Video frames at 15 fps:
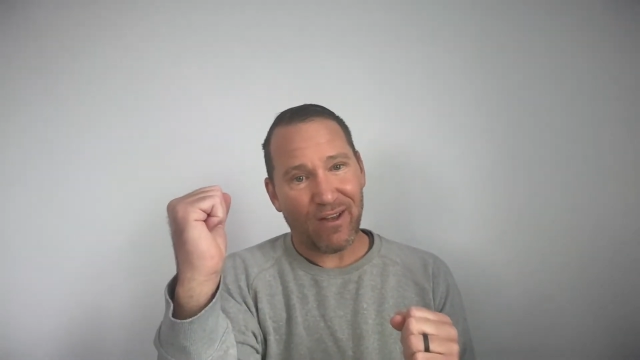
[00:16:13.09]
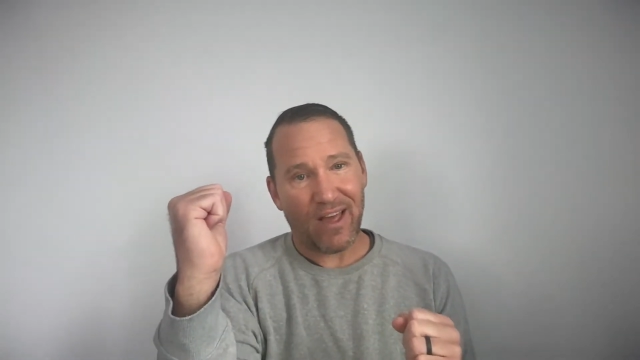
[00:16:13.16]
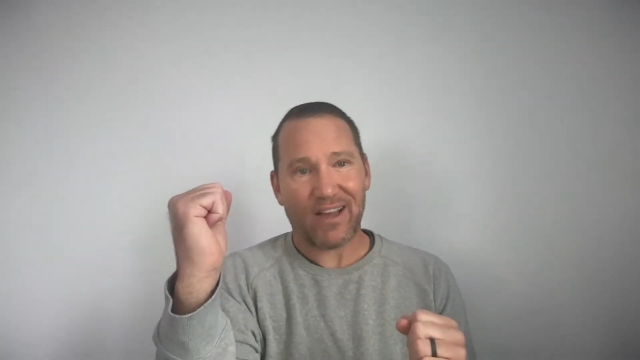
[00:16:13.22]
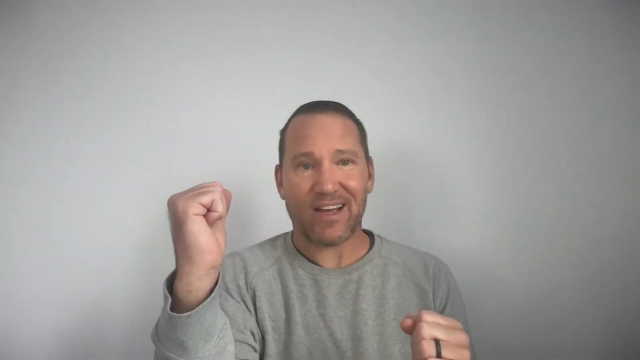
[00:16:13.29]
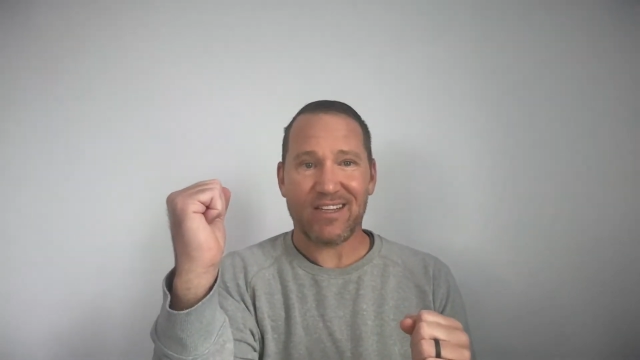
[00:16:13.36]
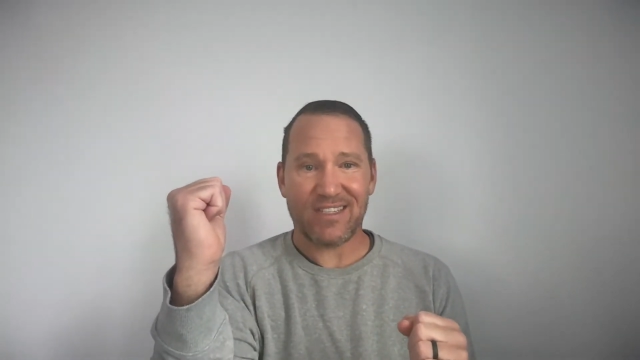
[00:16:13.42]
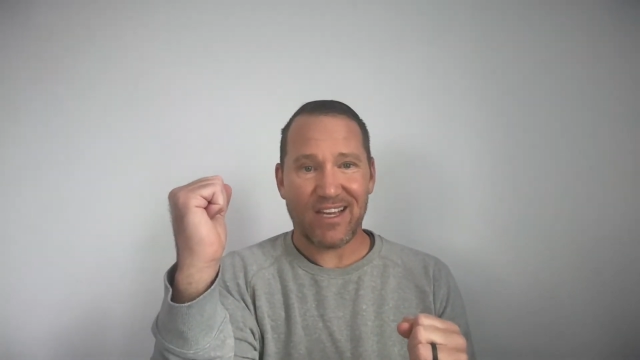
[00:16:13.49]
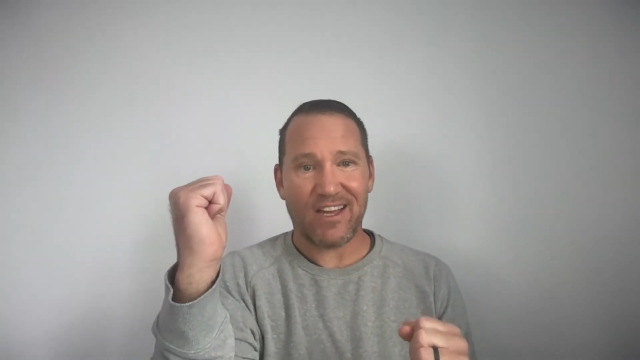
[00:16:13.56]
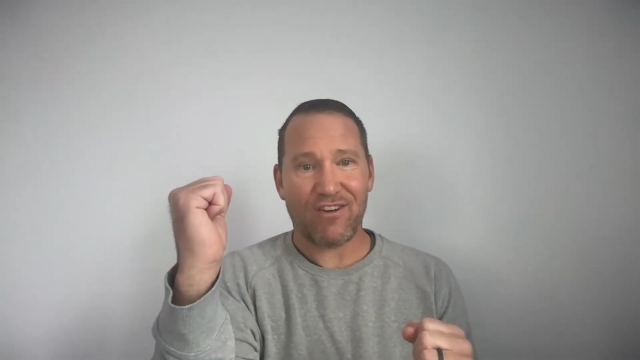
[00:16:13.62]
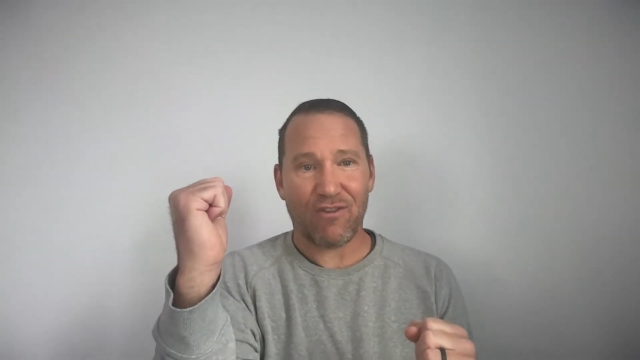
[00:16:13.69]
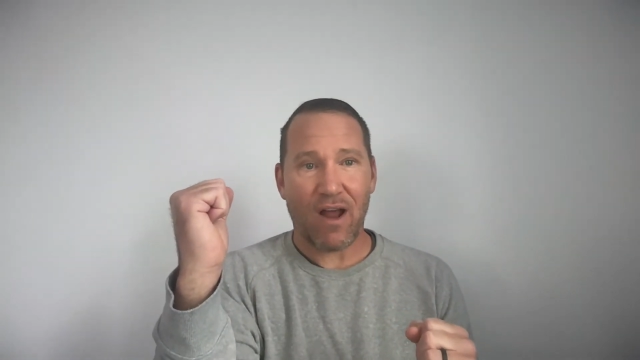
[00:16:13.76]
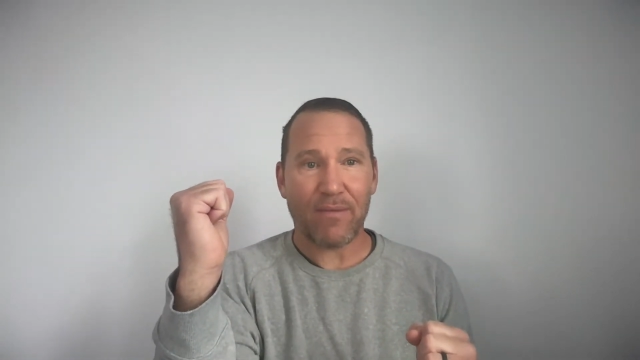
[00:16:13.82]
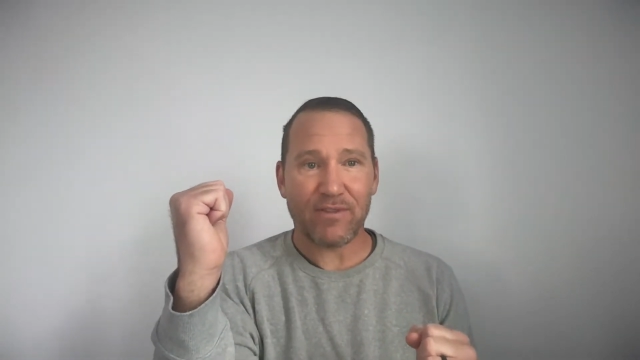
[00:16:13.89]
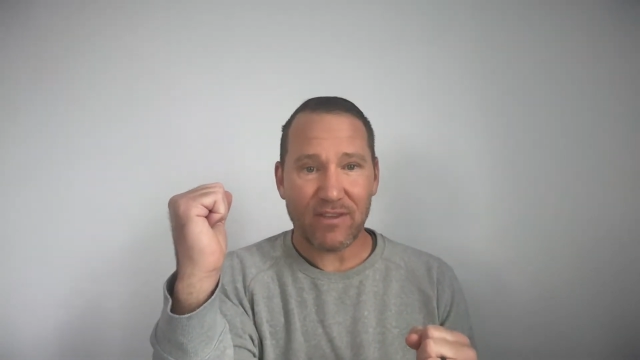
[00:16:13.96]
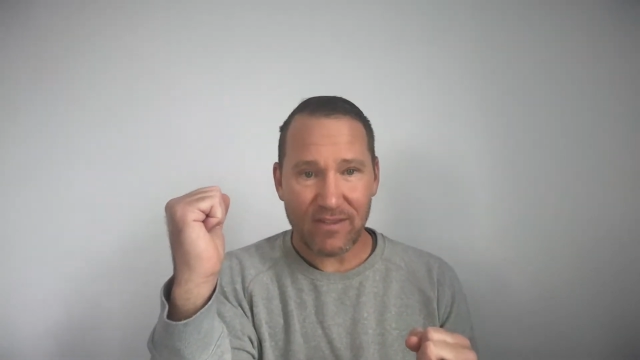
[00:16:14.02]
like I said,
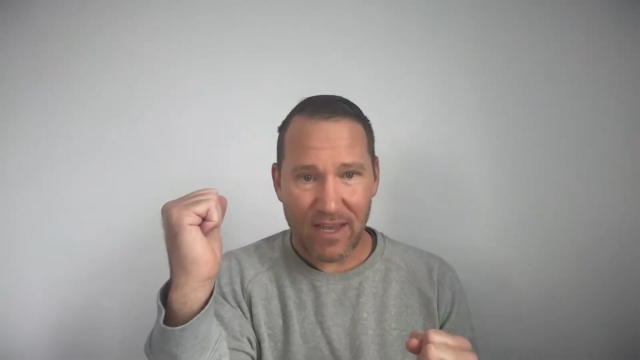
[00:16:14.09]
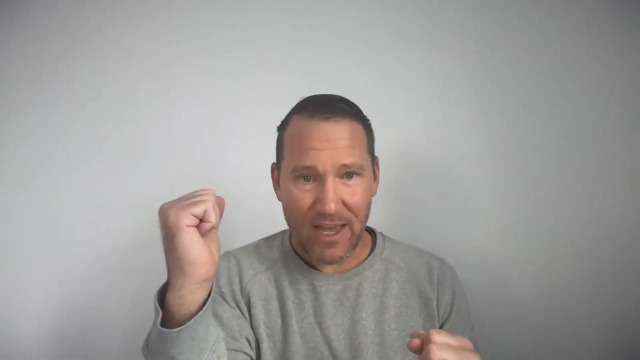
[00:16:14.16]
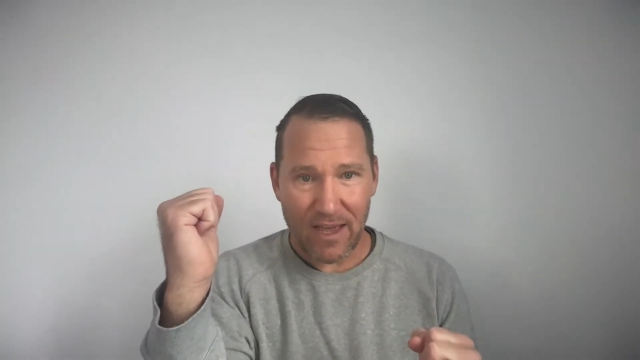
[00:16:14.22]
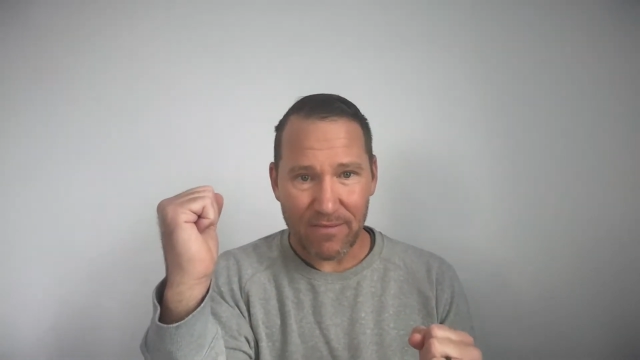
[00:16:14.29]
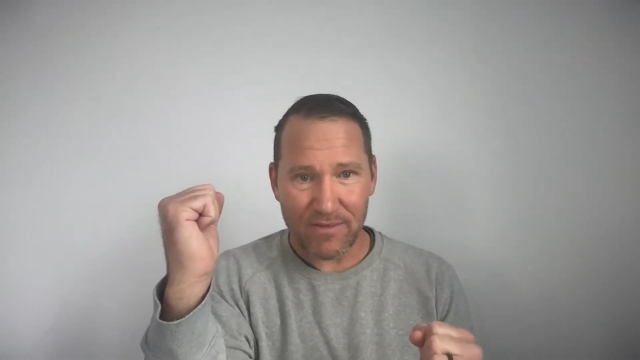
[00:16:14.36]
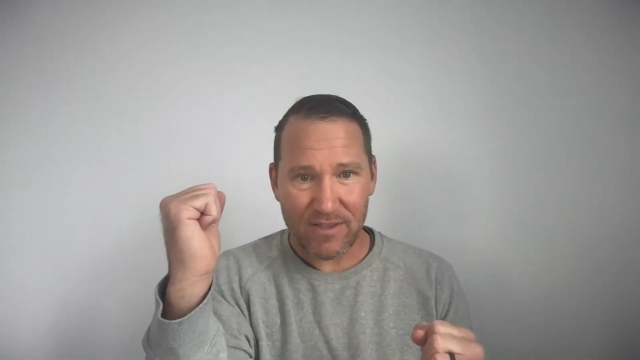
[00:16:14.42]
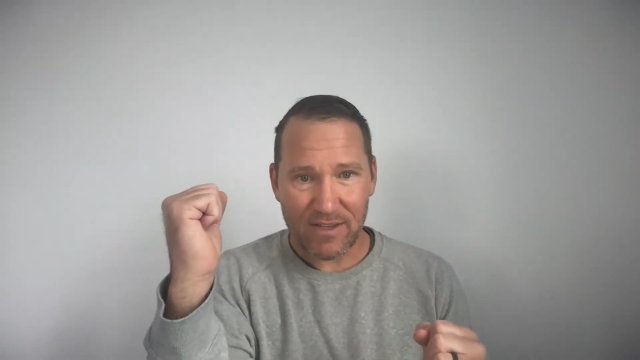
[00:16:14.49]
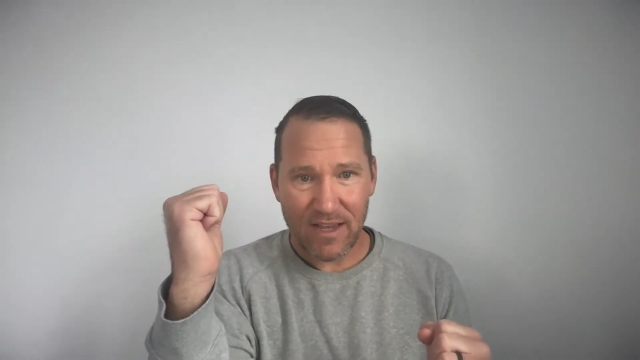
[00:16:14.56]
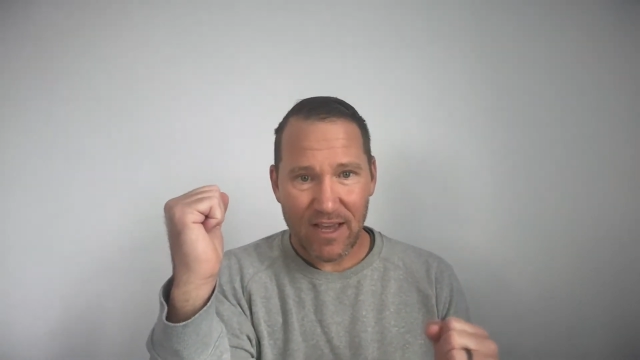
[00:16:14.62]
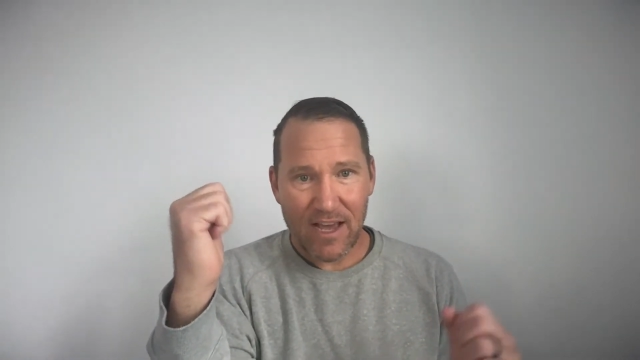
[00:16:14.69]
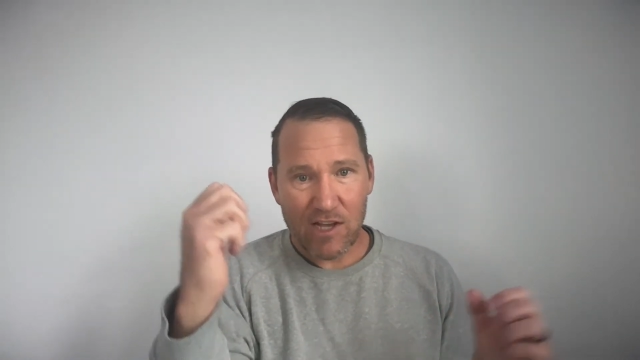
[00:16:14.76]
drops his hips.